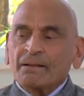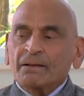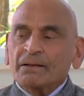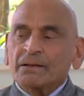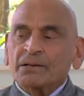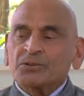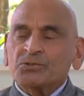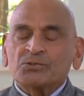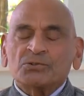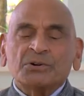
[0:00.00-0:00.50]

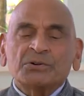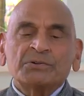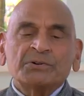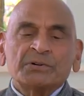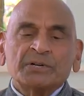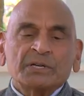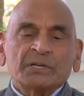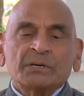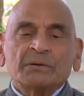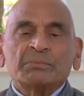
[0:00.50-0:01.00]

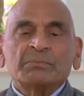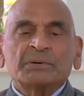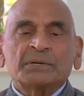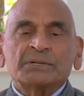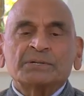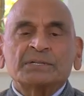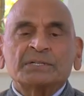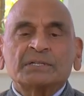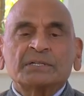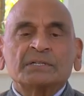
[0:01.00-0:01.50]
Extraordinary
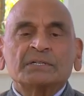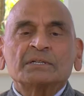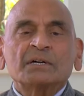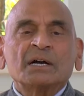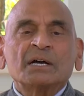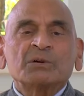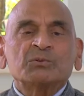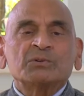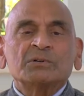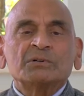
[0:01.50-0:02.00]
person.
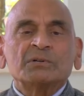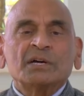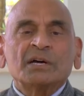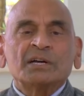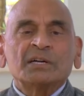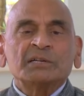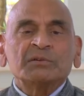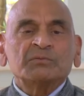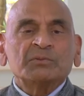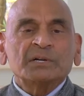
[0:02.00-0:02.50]
I would
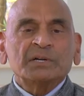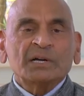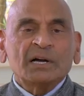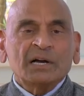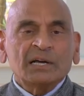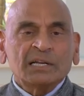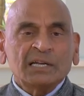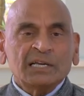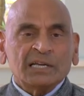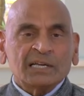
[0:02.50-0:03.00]
regard him very
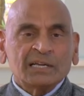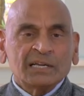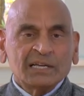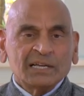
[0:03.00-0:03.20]
highly.